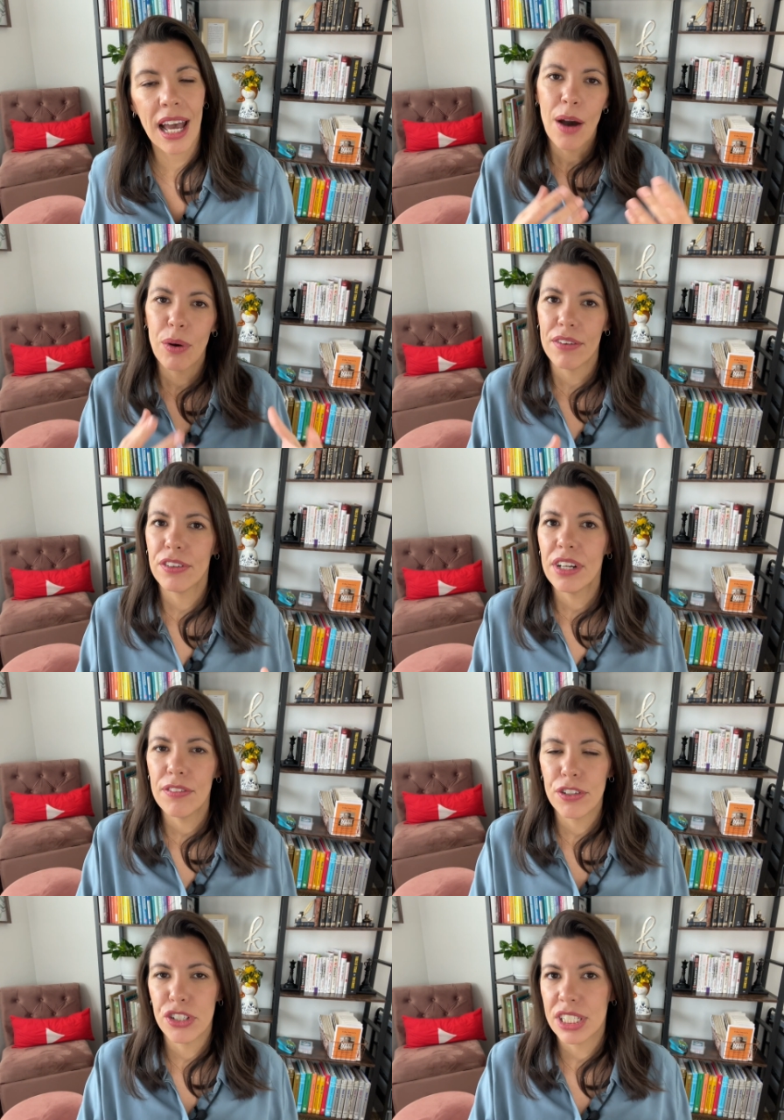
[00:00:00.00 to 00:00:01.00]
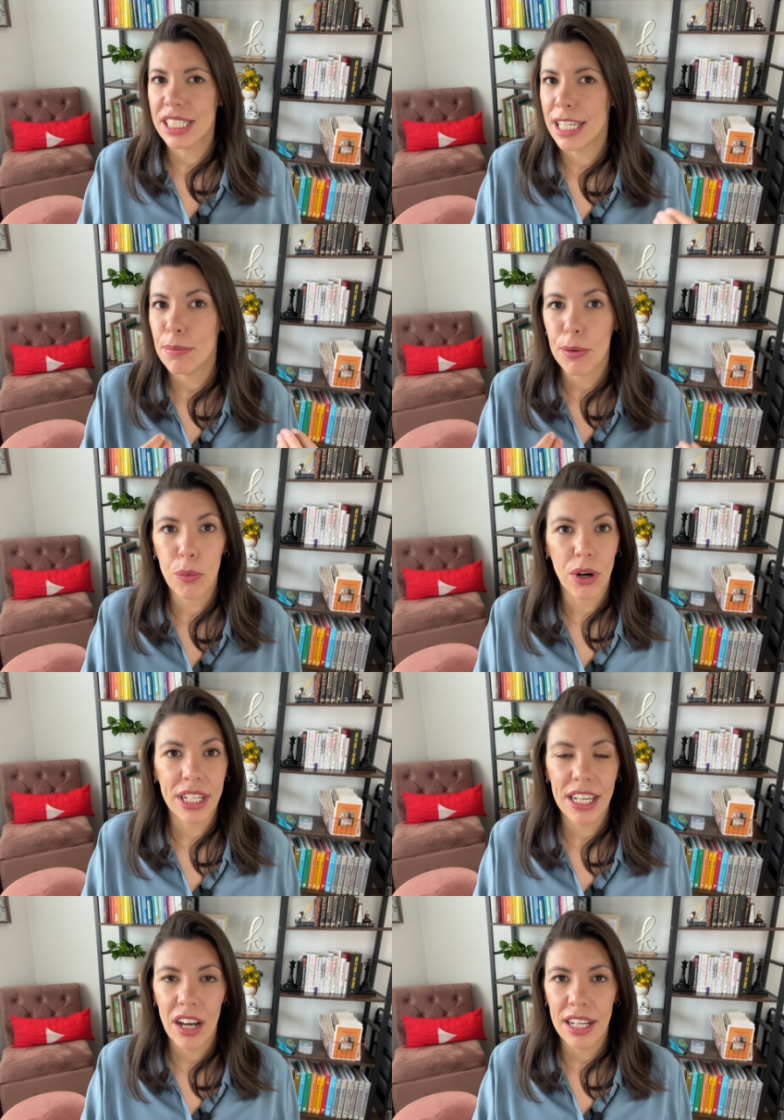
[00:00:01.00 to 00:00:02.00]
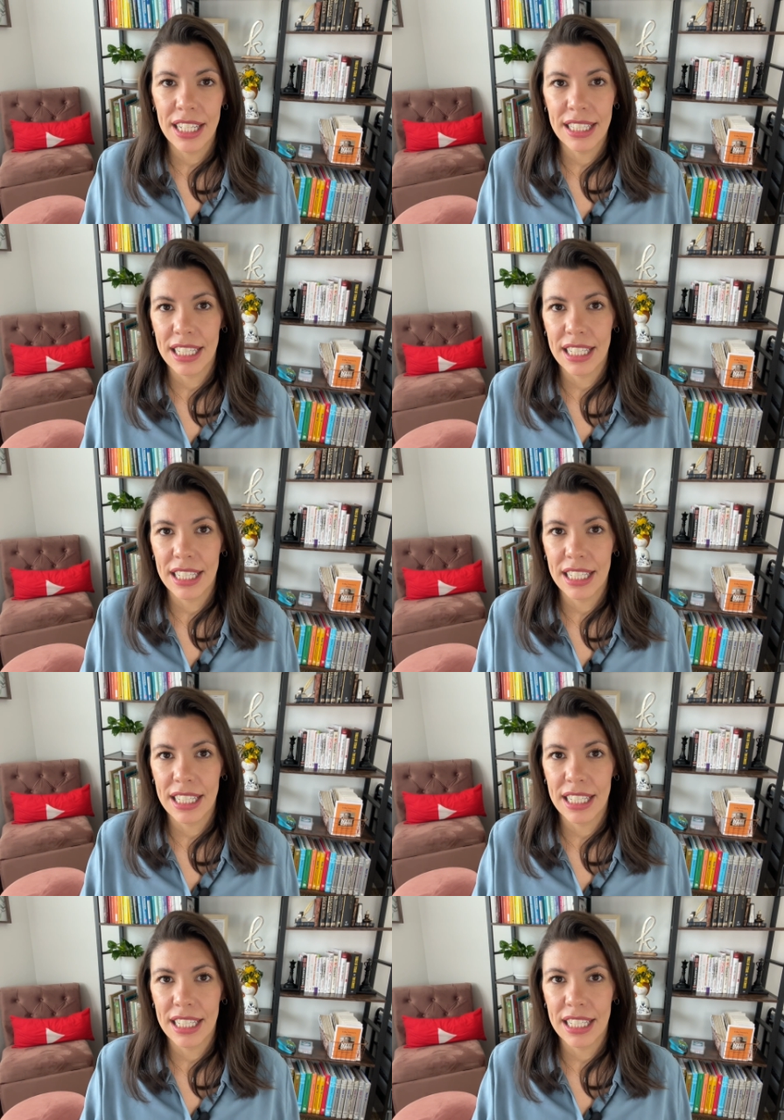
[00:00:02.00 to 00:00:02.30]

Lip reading: However, if you just keep working on it,